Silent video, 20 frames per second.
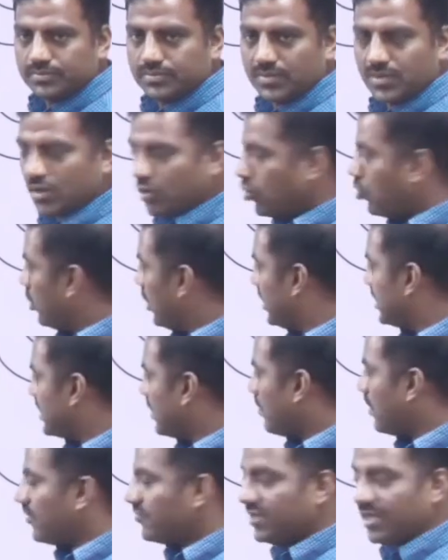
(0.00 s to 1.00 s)
Only some
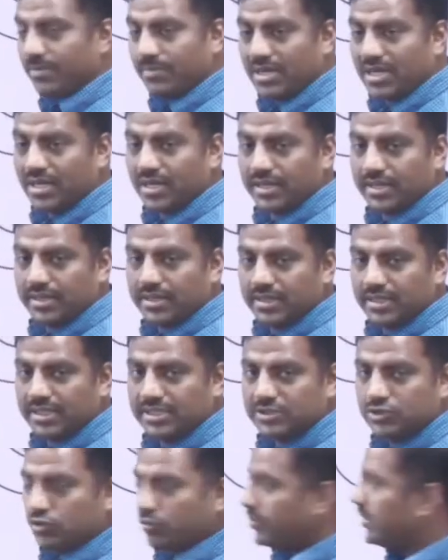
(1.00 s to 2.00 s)
of them are
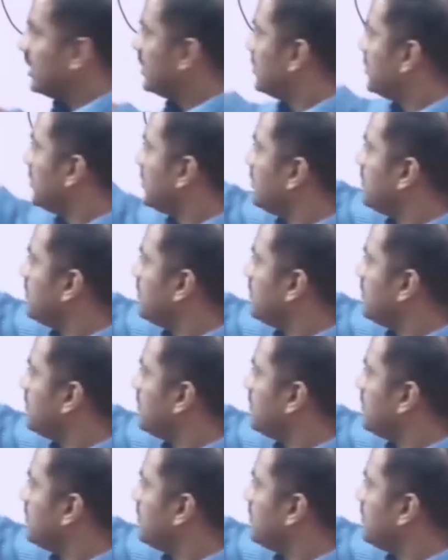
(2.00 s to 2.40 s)
instruments.